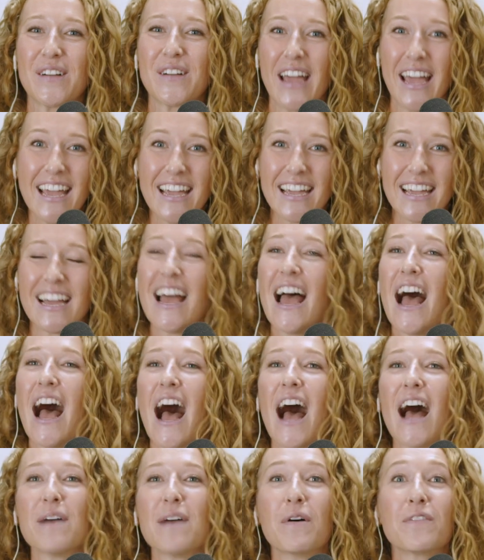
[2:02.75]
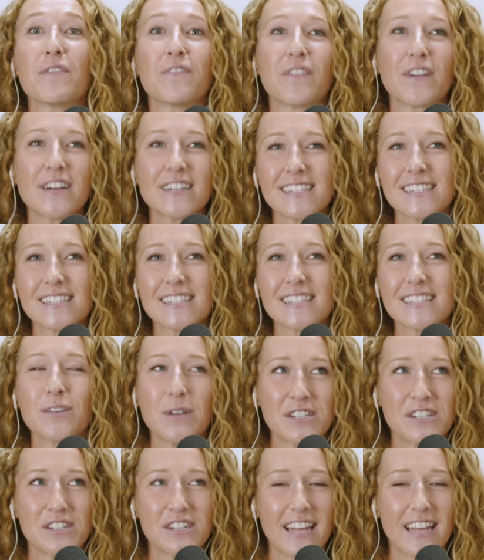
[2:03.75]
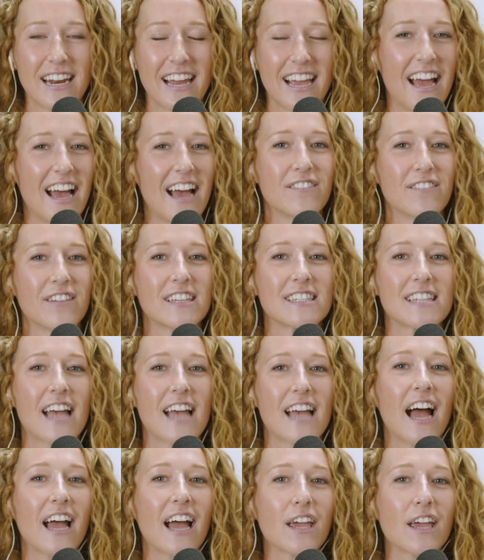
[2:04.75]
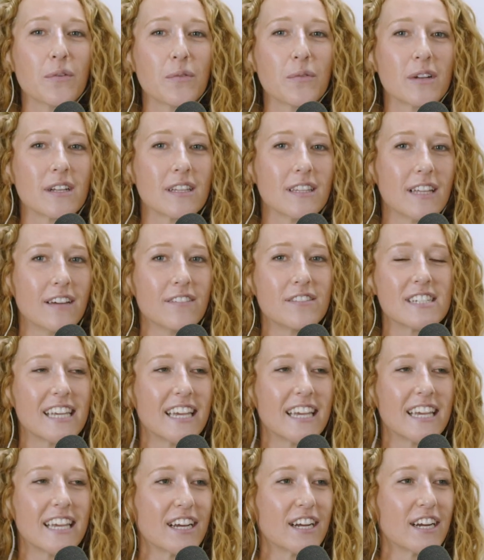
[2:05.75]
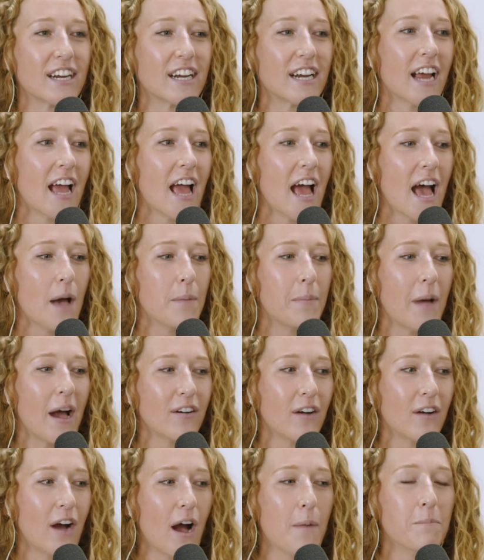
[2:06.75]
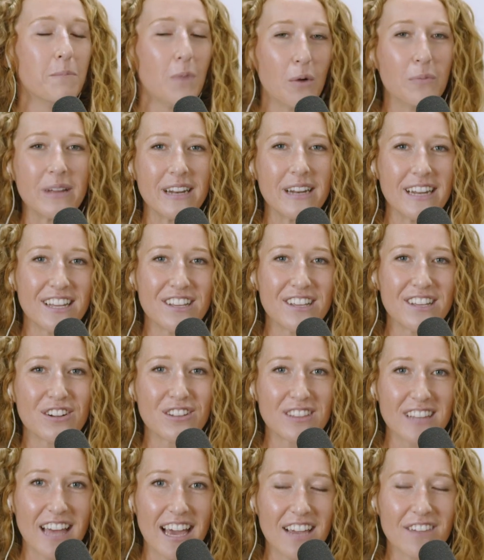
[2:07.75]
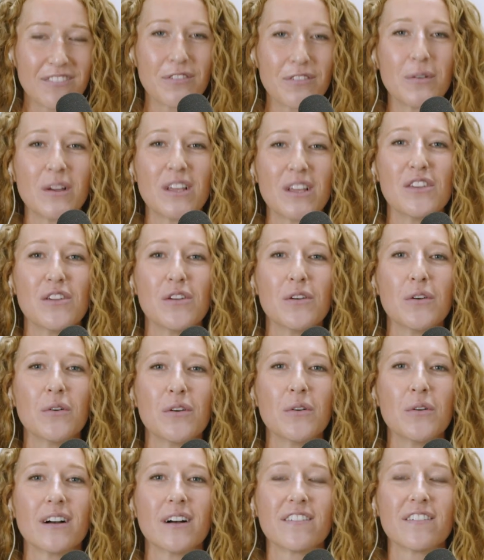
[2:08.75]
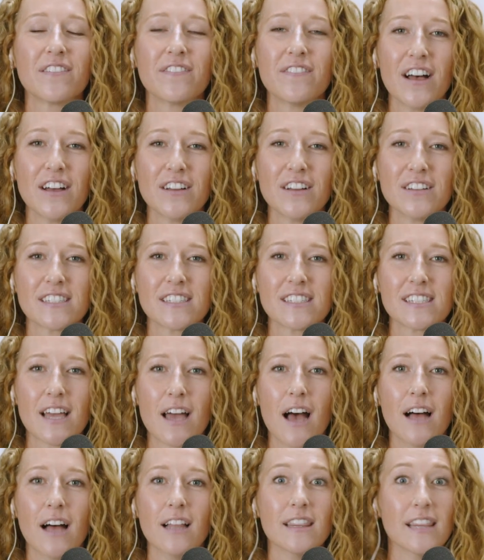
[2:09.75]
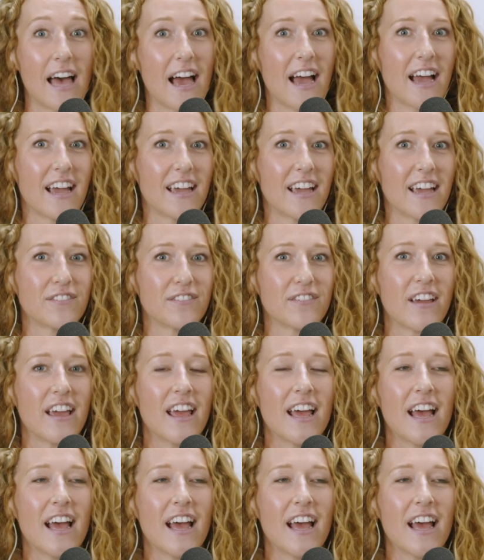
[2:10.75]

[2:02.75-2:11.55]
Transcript: Okay. First question that I have is, I would love to hear about a moment in your life when you felt alive.